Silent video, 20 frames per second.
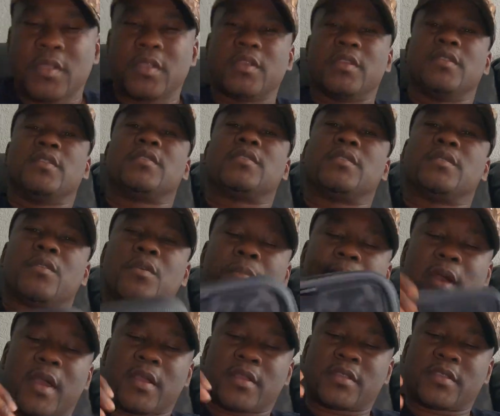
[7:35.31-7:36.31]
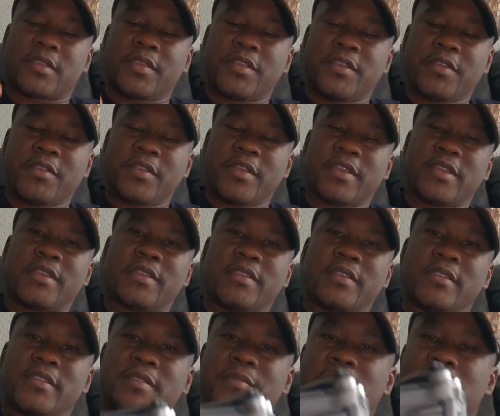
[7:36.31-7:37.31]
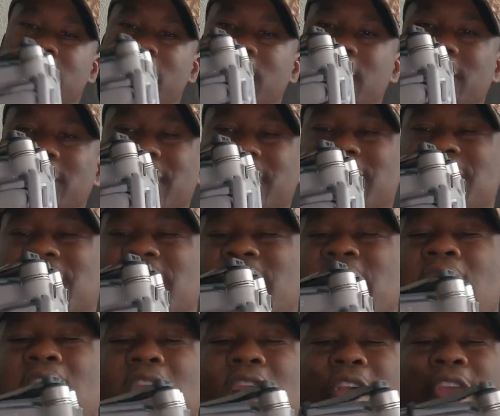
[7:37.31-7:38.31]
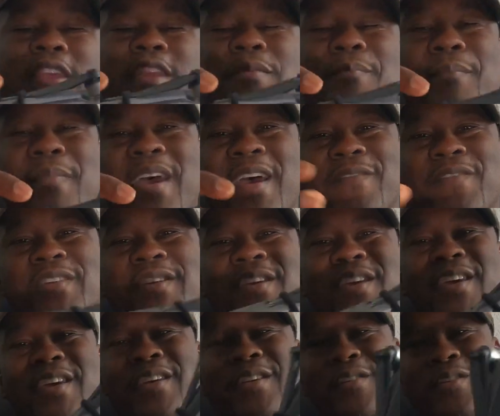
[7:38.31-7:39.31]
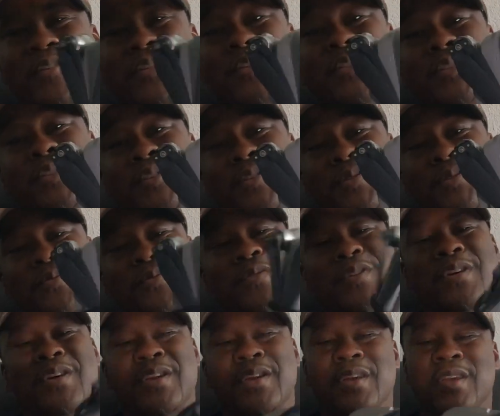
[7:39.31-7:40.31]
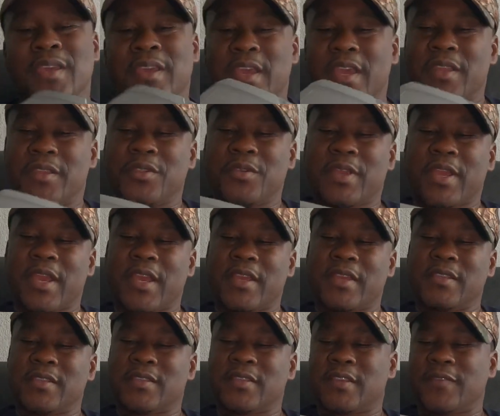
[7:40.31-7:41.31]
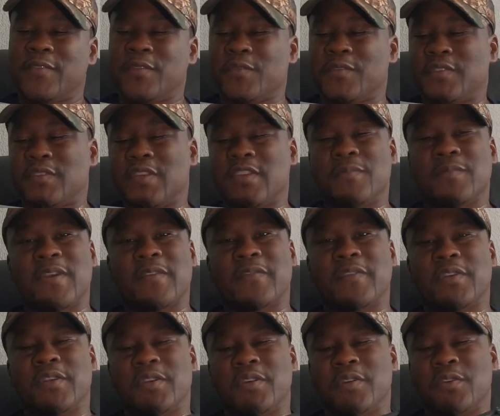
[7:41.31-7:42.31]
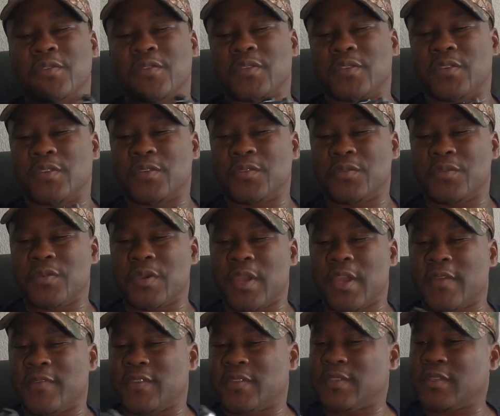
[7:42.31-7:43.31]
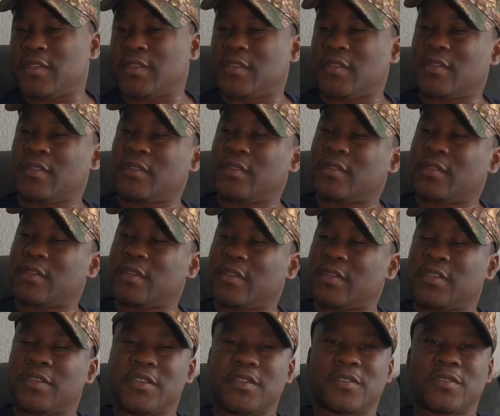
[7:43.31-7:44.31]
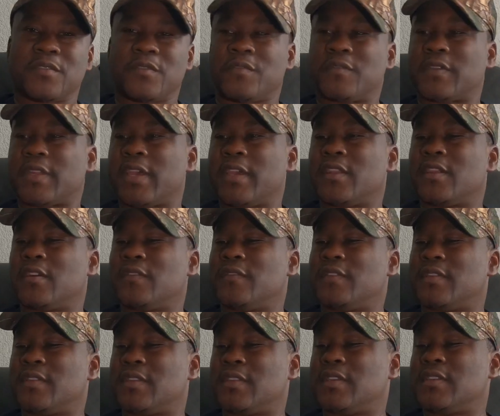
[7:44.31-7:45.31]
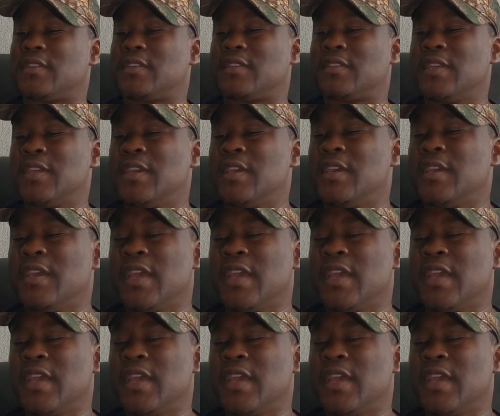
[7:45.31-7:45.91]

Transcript: In this little box here is my DJI Mavic Air 2. And you guys, if you've seen my videos, you have seen the initial flight of this.